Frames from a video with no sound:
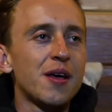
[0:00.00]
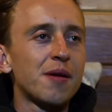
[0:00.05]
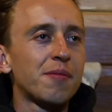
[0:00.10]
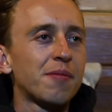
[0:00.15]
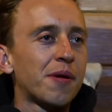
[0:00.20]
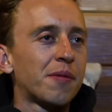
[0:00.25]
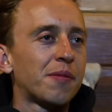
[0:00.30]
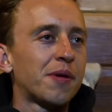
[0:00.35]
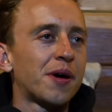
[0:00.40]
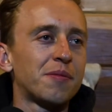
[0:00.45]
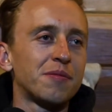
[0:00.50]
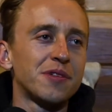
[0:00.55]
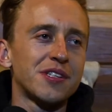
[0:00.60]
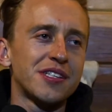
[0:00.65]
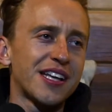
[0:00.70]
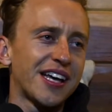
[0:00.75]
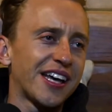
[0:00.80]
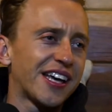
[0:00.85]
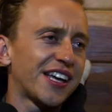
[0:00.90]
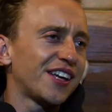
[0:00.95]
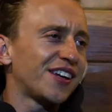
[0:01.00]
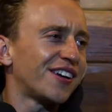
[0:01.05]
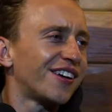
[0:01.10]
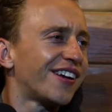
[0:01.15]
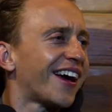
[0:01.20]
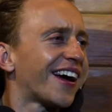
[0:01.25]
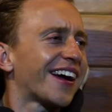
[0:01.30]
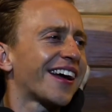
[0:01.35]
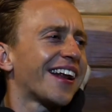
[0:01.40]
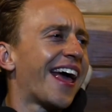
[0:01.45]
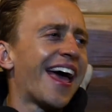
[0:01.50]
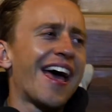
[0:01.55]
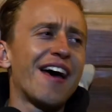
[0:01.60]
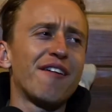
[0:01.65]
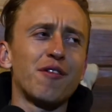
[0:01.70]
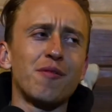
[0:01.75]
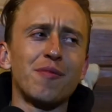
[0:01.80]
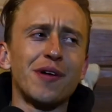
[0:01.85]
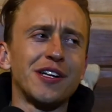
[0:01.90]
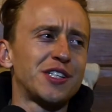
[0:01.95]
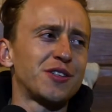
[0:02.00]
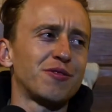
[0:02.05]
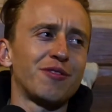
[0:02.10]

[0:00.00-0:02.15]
my mom was like, you're not going to have a bunch of